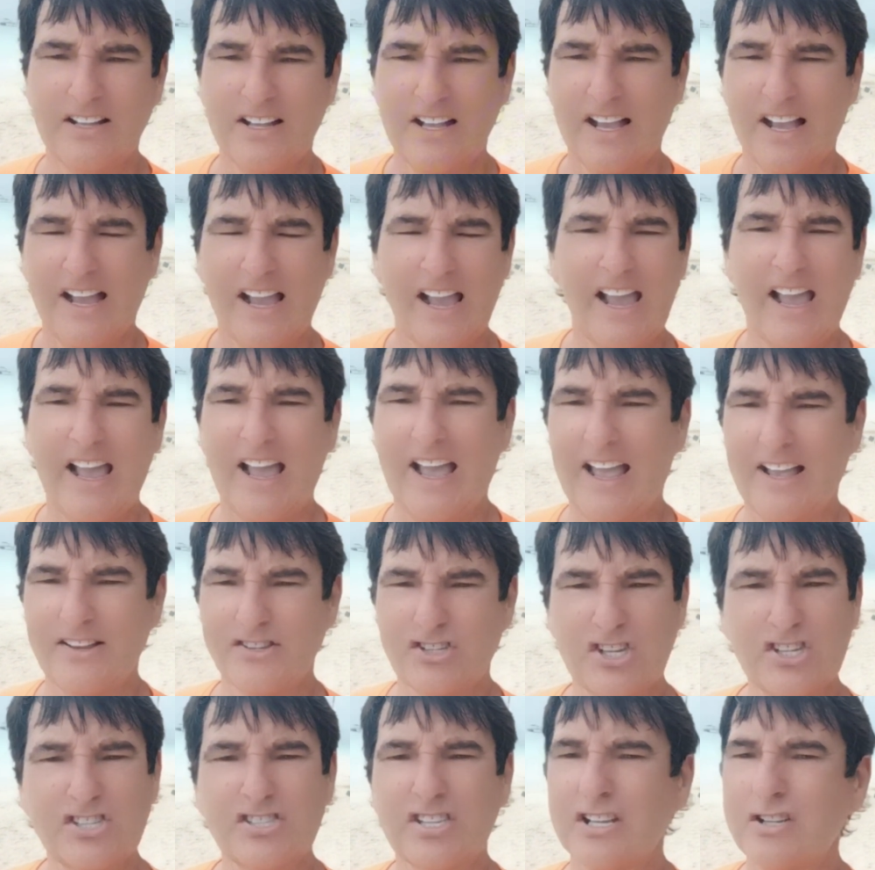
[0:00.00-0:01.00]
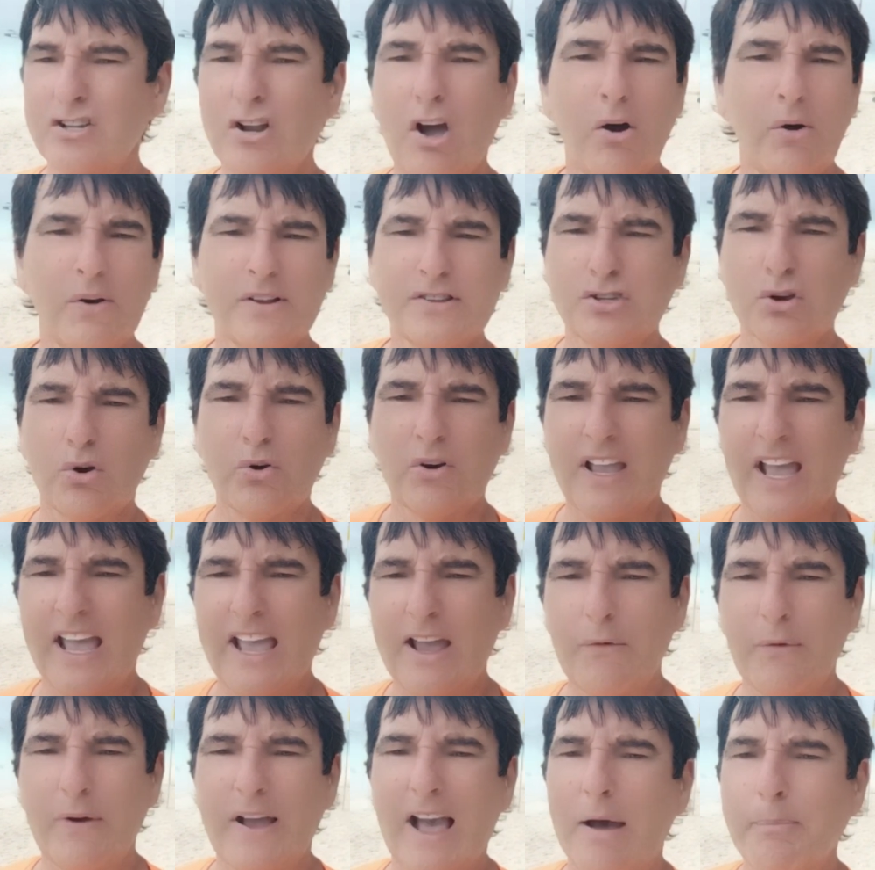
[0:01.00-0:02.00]
And she said, no, it's okay.
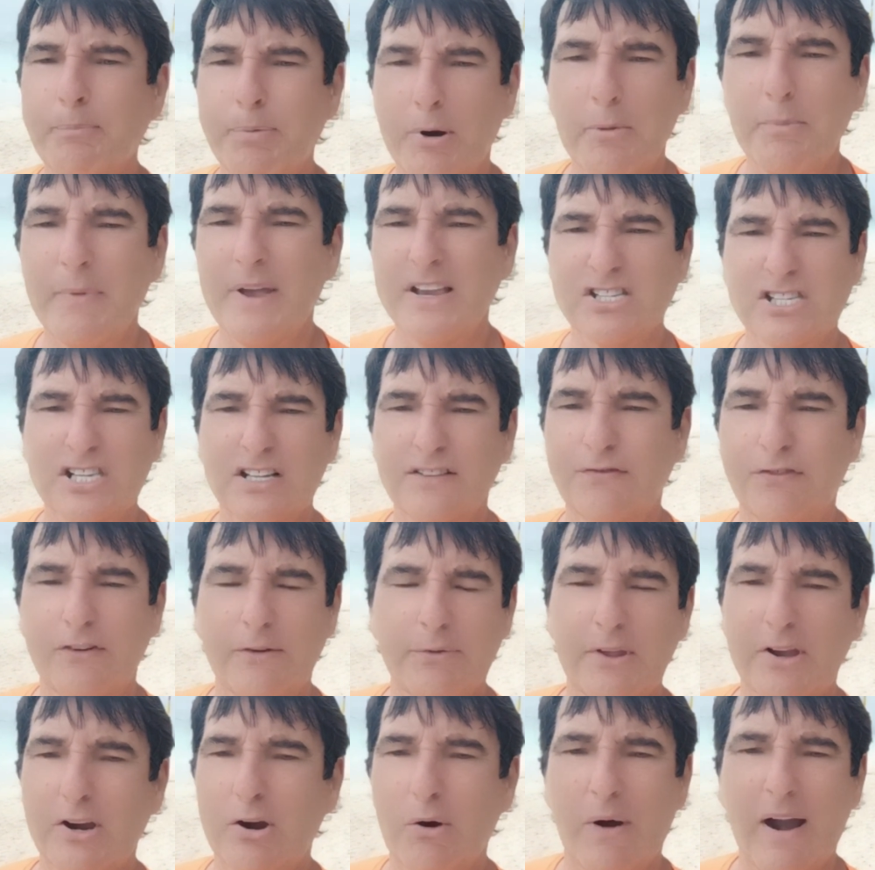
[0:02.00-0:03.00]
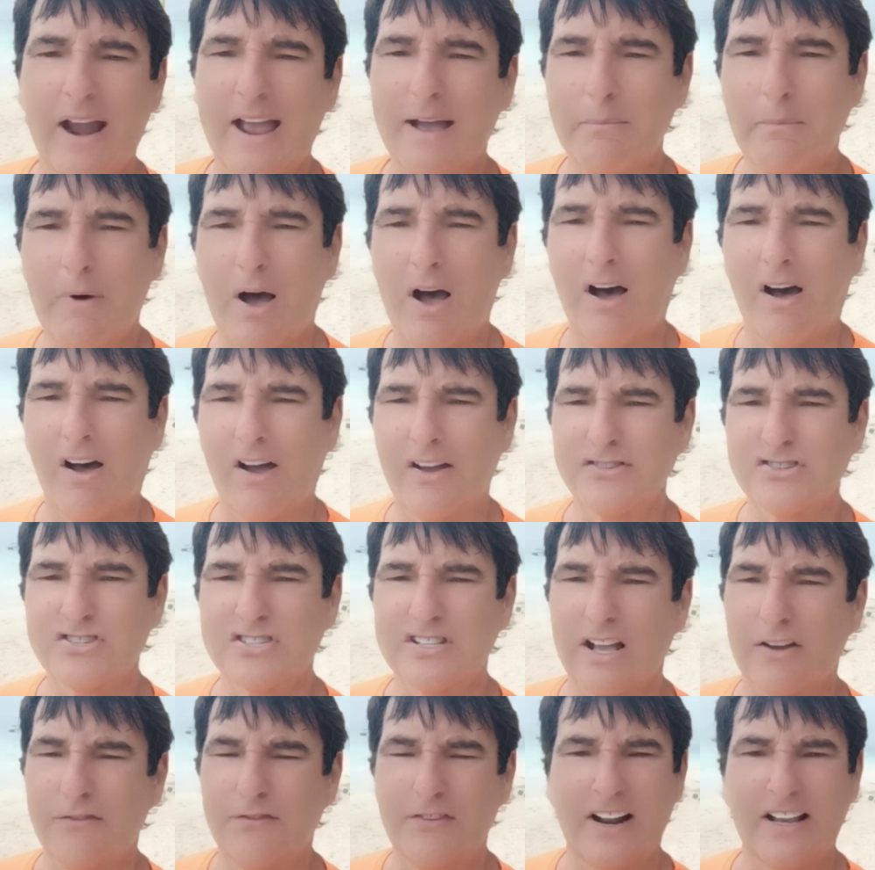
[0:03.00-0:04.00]
We got permission from the grandma and
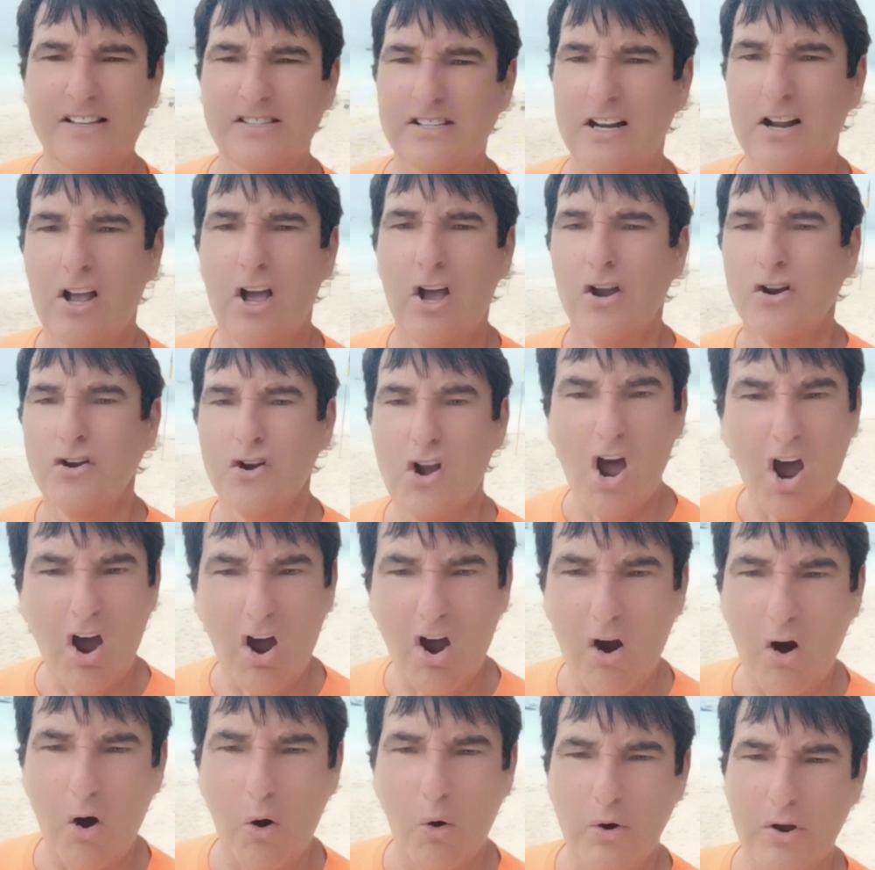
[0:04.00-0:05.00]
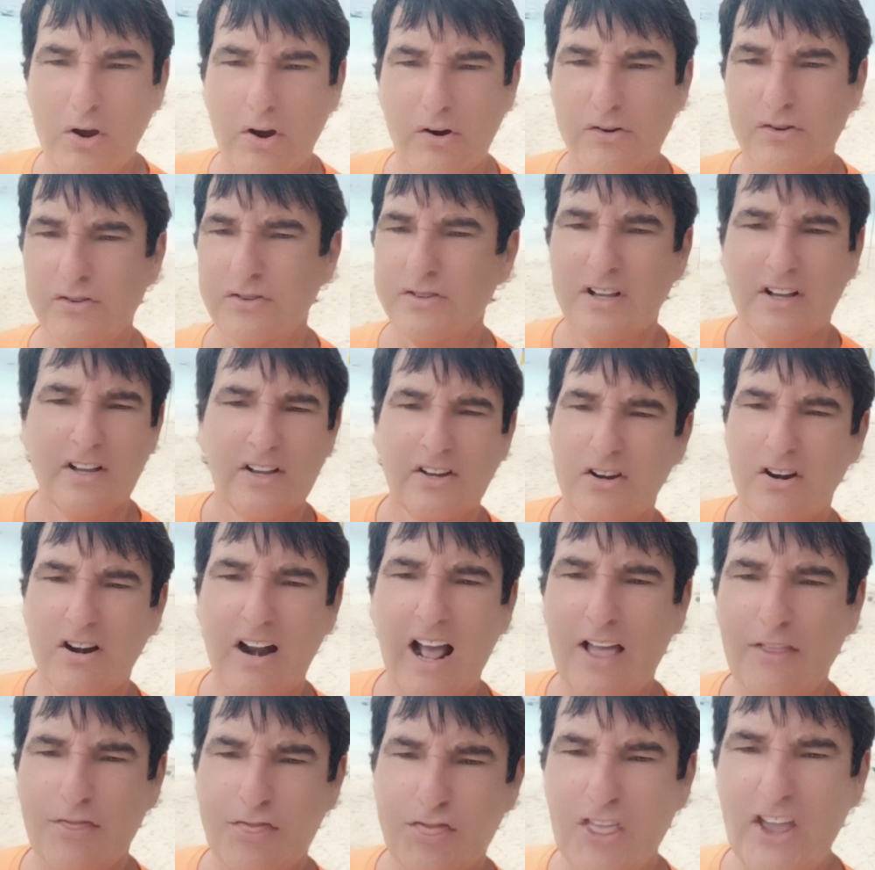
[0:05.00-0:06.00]
stuff. And I said, no, you're
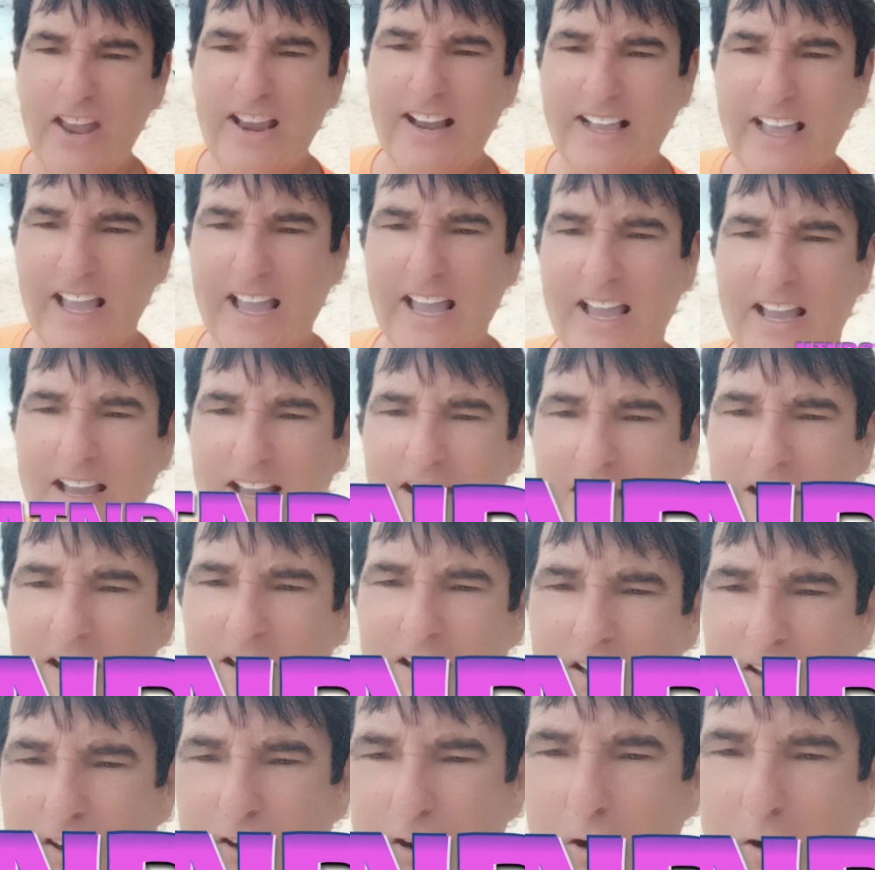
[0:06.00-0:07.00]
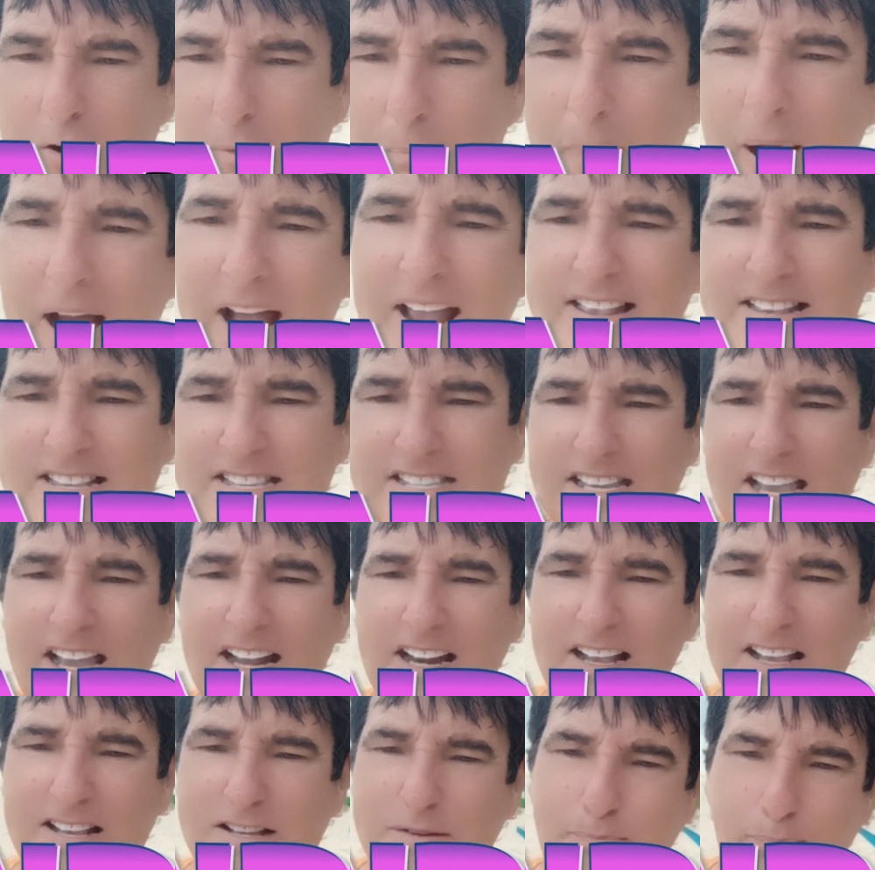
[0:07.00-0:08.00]
not thinking. Your mindset
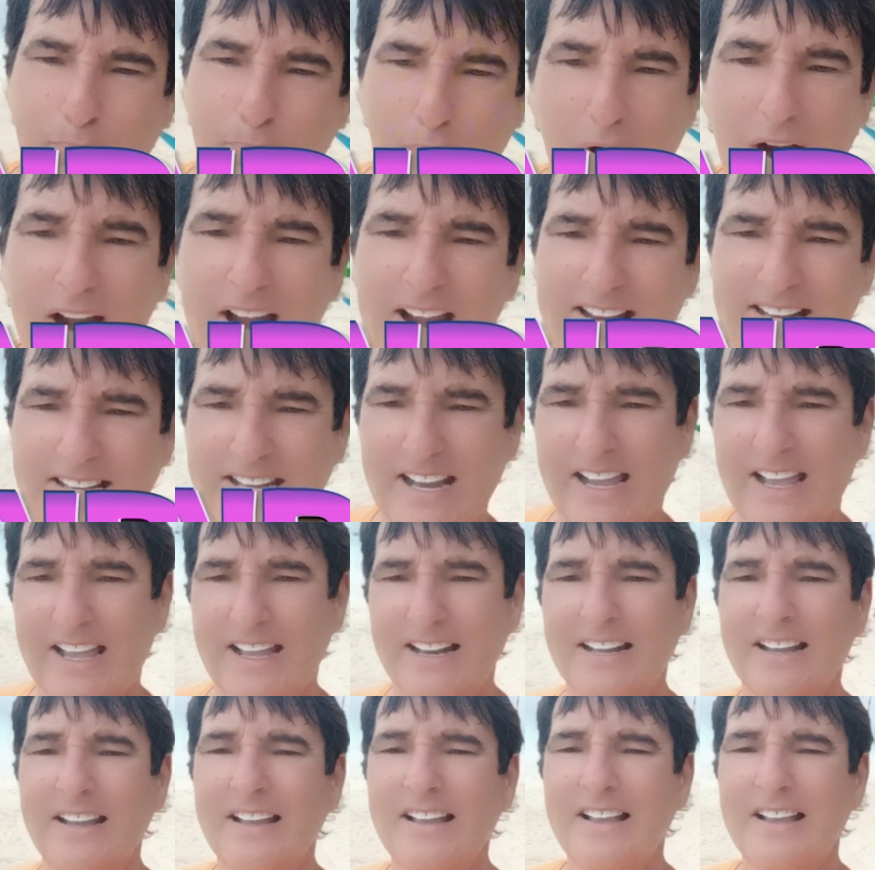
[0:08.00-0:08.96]
is brain dead.